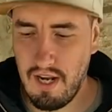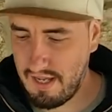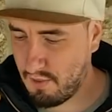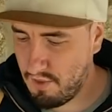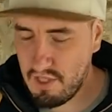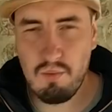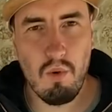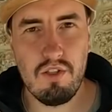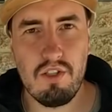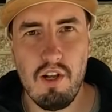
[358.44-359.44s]
like we just
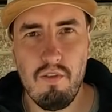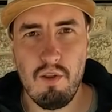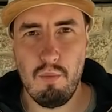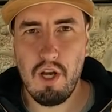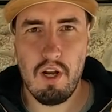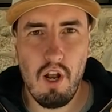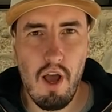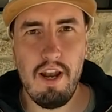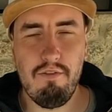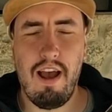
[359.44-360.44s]
want stuff that we got
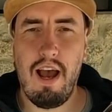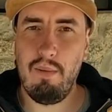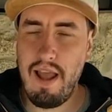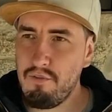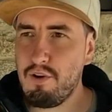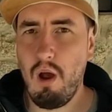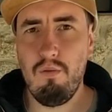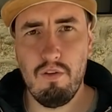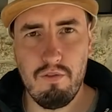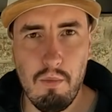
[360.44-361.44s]
lying around left
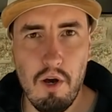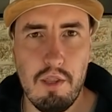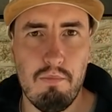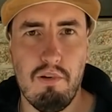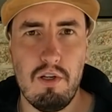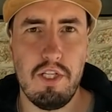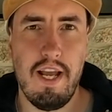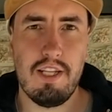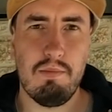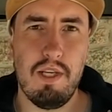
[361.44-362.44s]
over from other
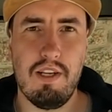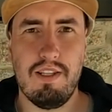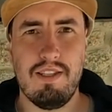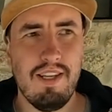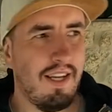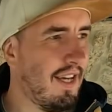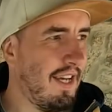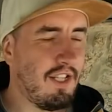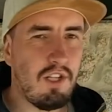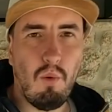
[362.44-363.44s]
projects because
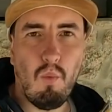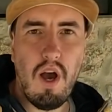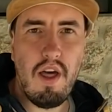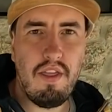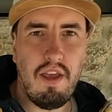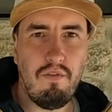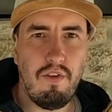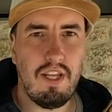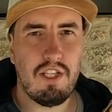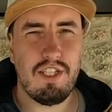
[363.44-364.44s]
it's not worth it
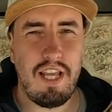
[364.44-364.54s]
for this